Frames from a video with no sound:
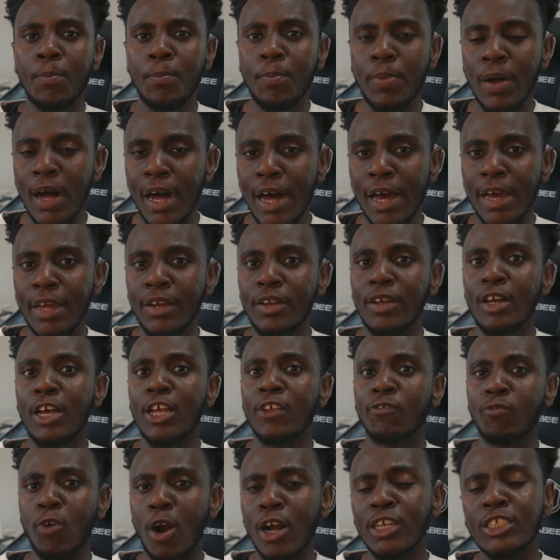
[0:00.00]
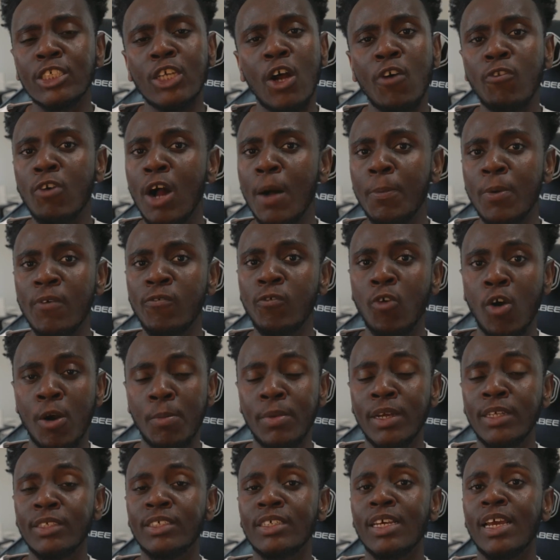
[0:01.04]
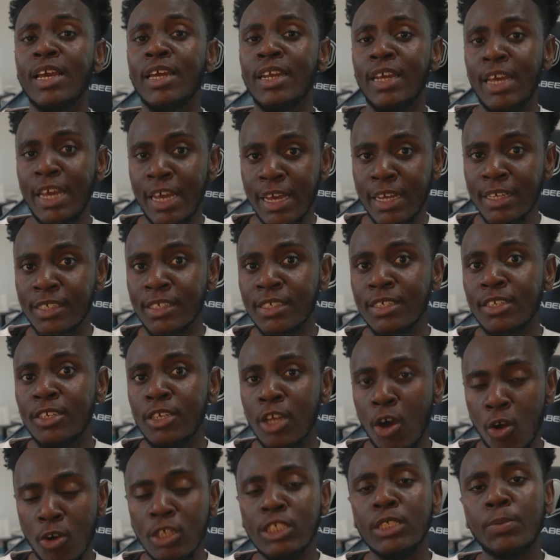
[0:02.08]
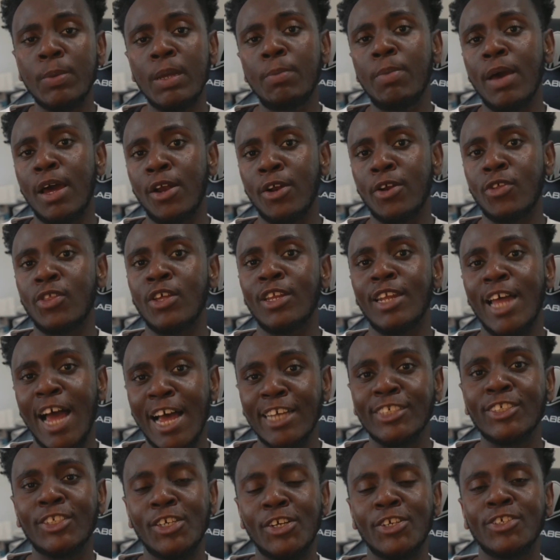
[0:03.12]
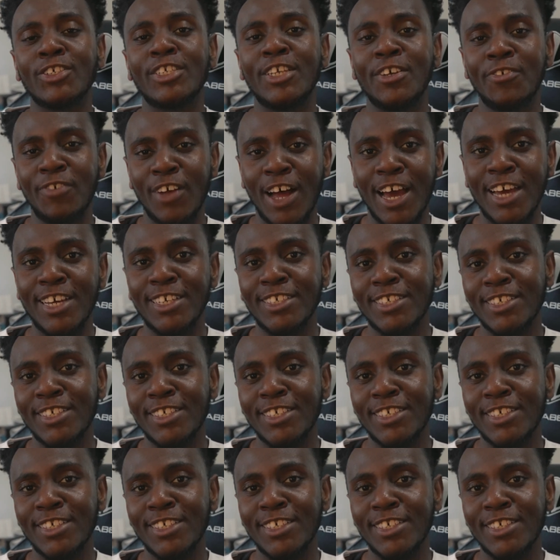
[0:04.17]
But as far as the overall performance, it is noticeably better than last year's device.